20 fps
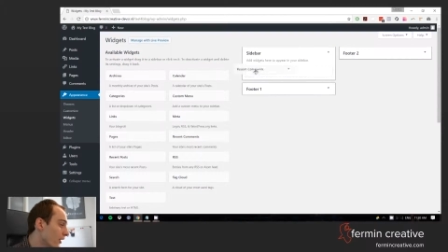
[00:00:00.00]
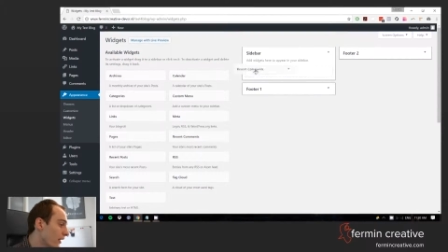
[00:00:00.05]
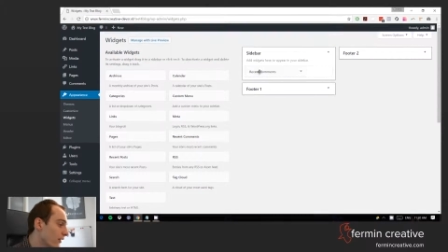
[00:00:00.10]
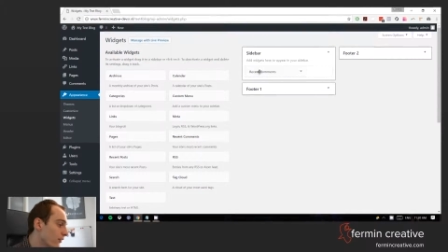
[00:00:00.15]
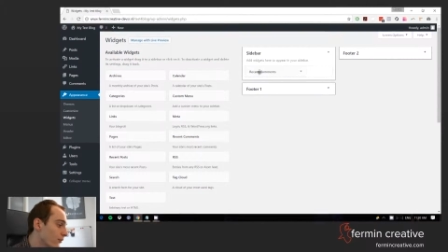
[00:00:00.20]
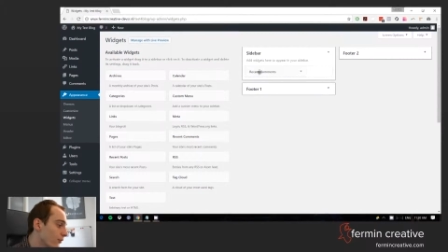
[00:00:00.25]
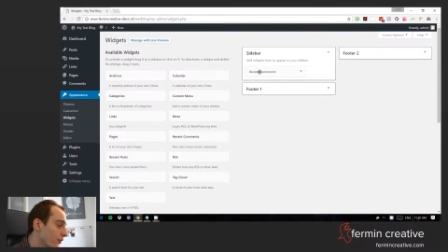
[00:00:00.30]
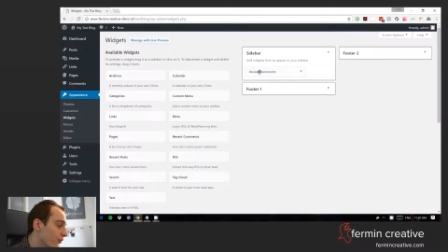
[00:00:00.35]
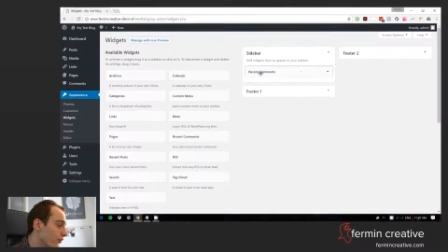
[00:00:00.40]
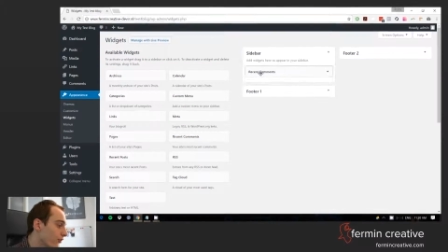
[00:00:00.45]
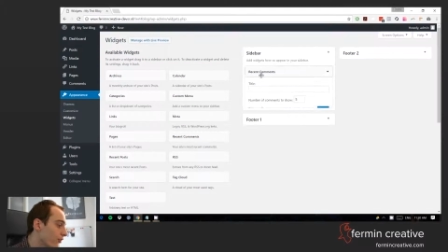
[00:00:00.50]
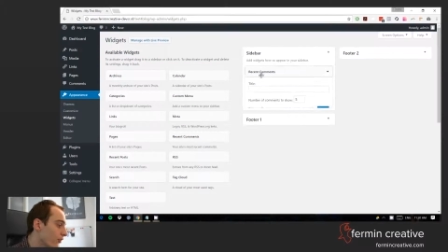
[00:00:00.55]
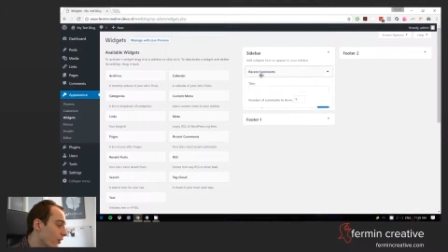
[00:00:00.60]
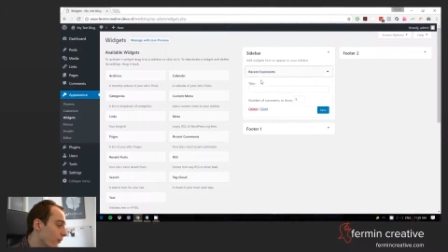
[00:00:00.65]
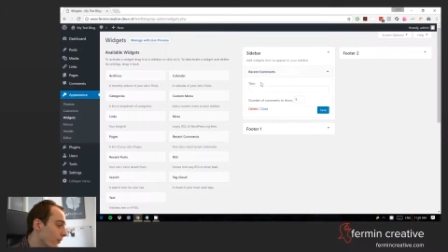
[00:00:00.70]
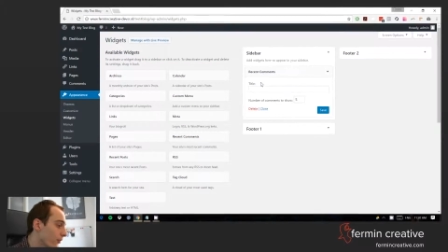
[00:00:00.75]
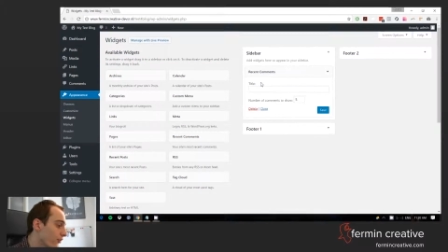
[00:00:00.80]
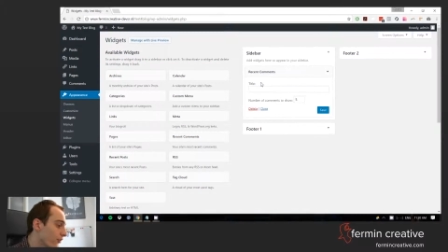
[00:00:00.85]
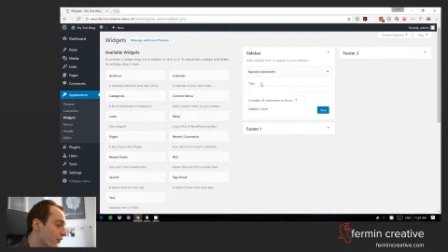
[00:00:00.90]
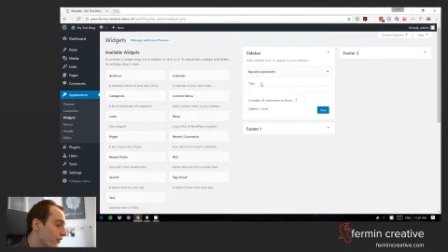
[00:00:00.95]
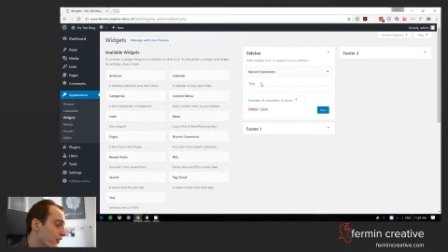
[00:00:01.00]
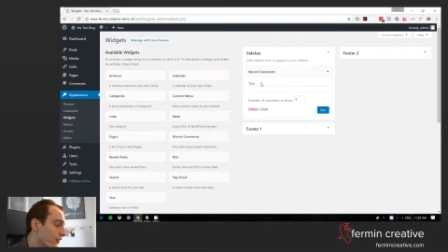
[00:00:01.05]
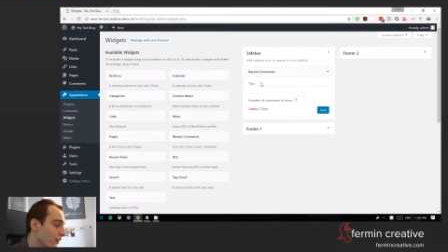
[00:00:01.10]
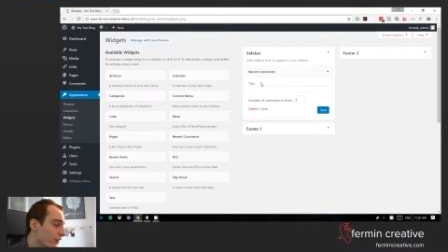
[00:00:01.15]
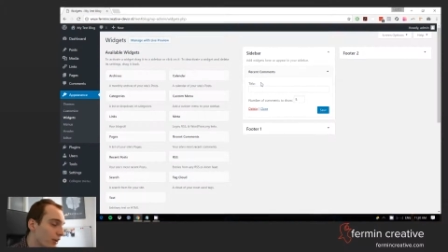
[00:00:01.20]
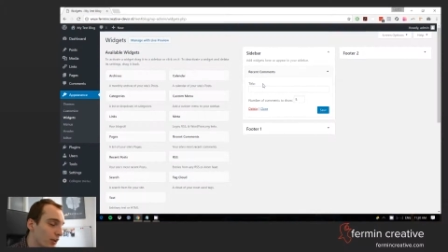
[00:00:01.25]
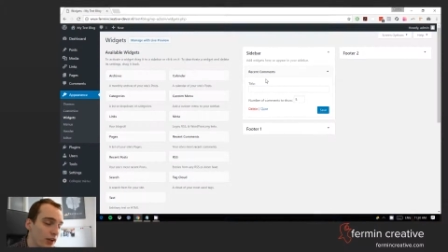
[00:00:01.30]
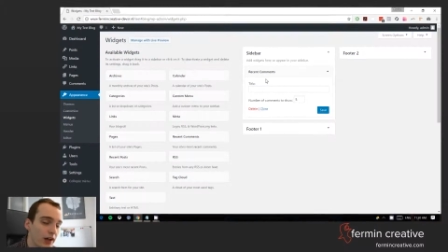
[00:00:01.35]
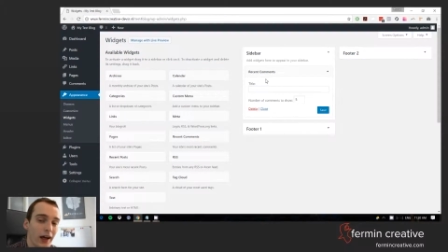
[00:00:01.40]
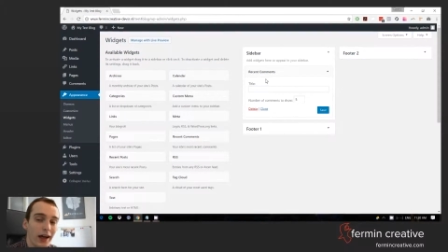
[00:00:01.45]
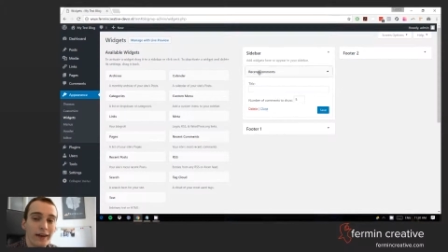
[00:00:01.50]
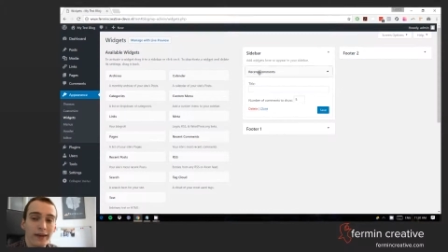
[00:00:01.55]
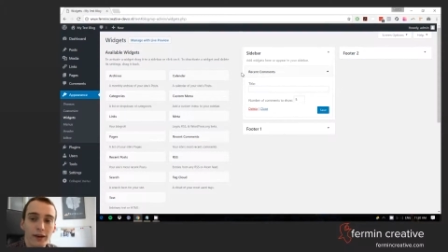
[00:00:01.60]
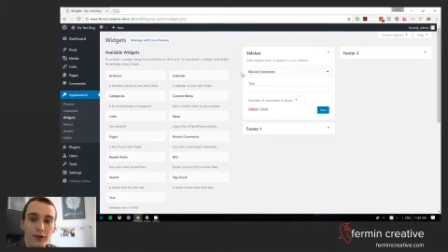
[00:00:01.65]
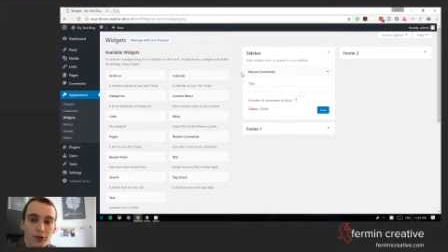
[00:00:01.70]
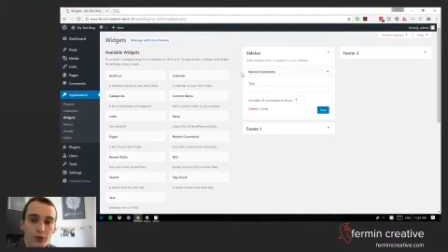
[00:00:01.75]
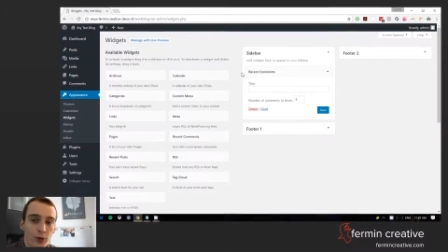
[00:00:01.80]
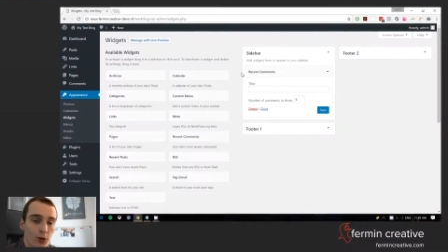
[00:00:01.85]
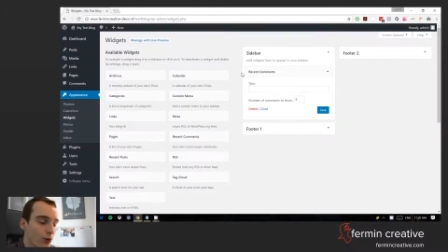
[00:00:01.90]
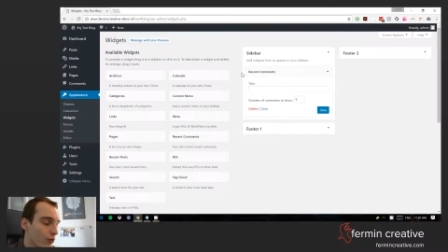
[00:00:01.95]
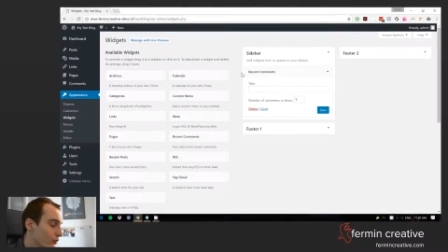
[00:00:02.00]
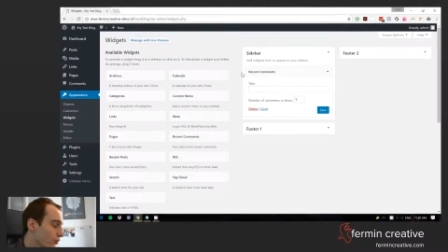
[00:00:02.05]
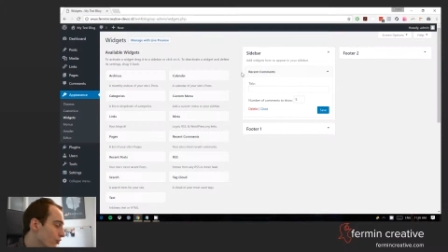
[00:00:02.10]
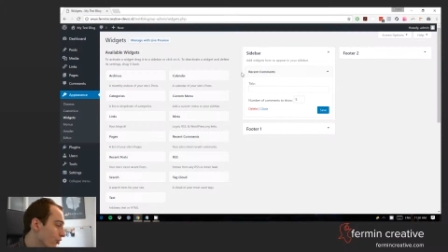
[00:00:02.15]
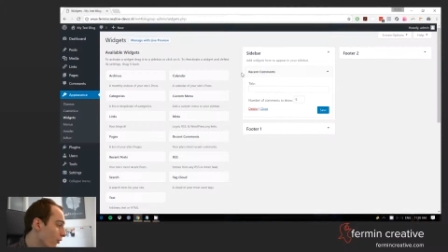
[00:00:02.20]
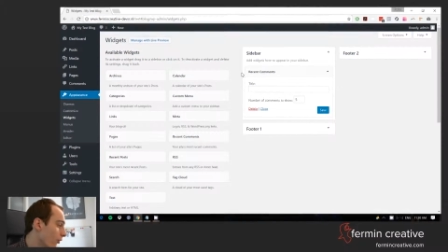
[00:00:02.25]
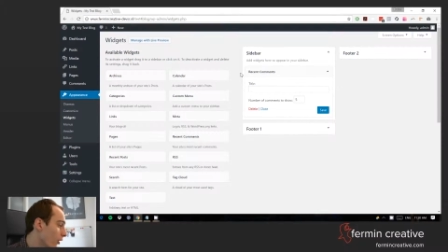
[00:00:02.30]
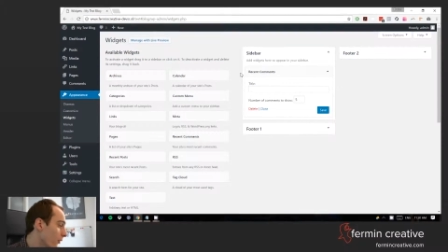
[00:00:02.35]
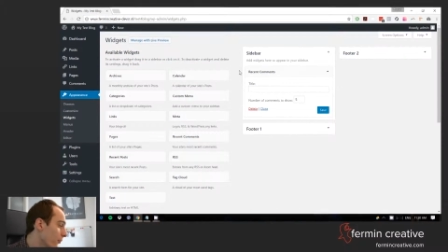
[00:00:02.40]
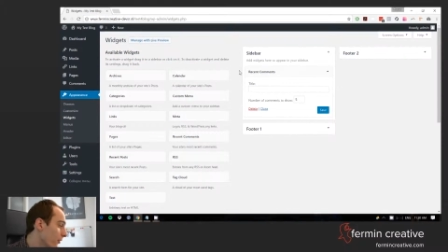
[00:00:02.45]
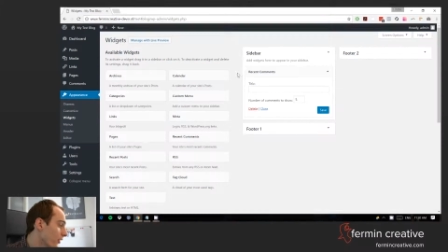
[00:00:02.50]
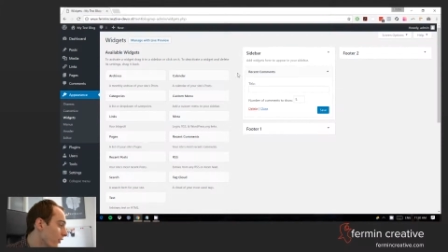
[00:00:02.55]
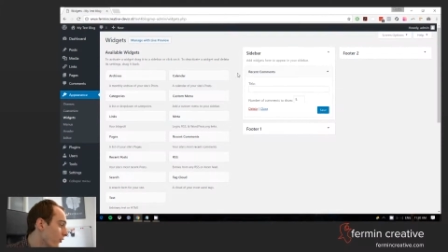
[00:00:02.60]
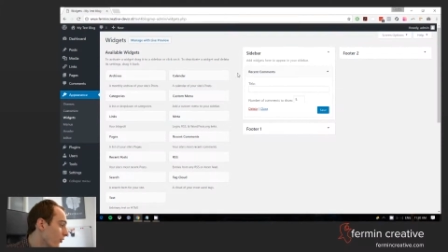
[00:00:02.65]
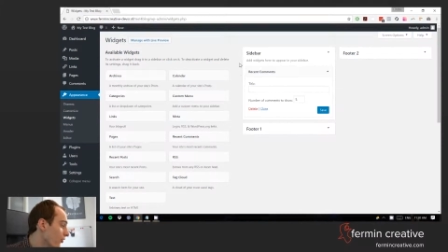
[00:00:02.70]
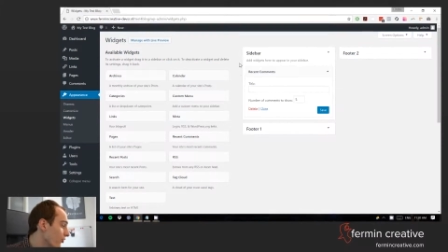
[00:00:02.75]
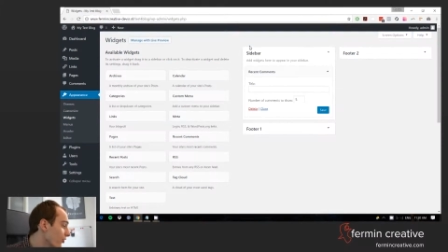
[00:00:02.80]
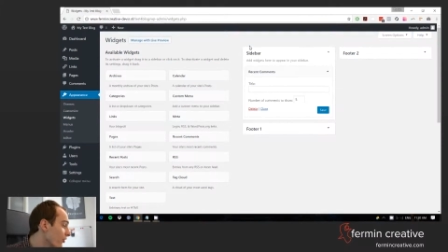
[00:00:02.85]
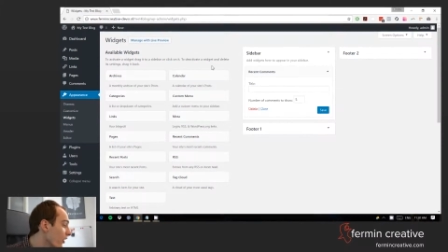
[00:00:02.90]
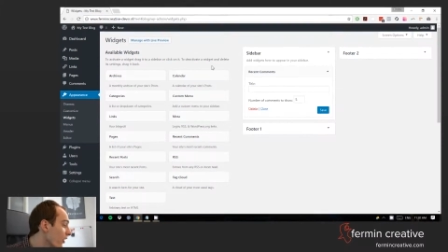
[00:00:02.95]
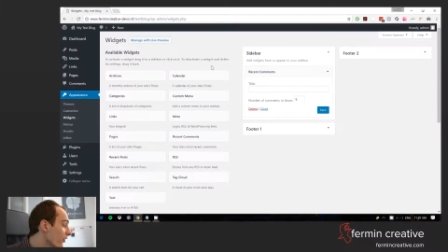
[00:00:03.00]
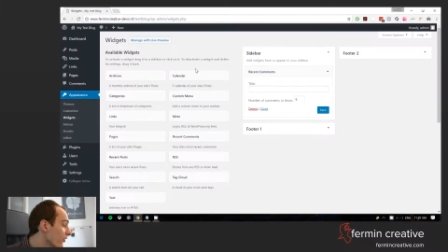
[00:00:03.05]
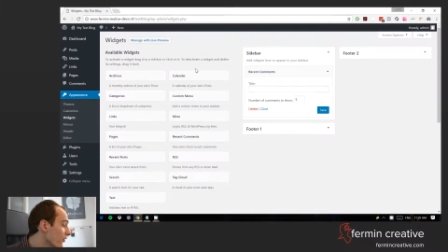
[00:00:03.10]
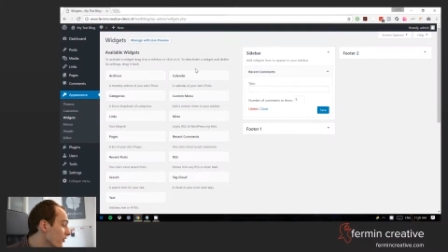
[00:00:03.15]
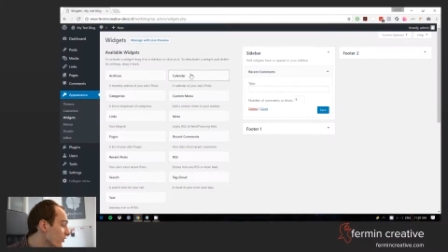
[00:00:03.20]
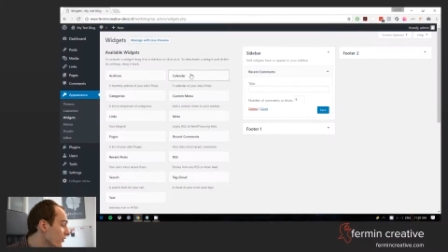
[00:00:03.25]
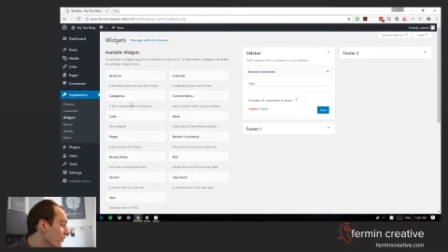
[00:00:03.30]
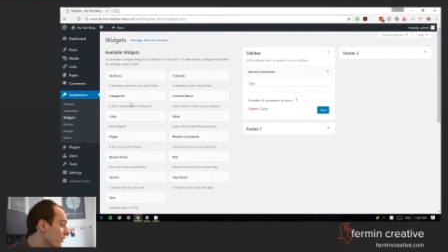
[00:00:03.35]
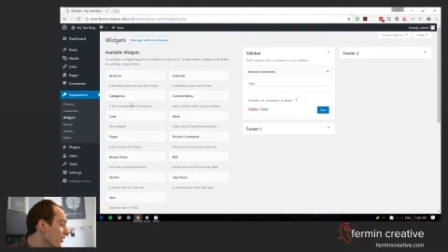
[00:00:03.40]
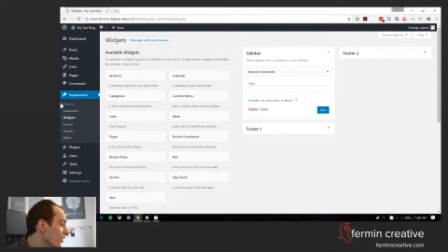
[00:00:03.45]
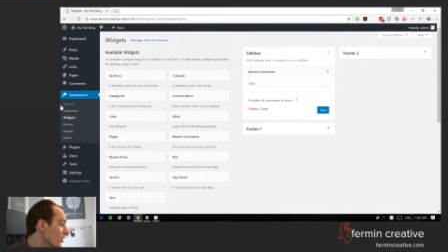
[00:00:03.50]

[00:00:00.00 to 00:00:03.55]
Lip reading: and add recent comments here, and this will show up on the site.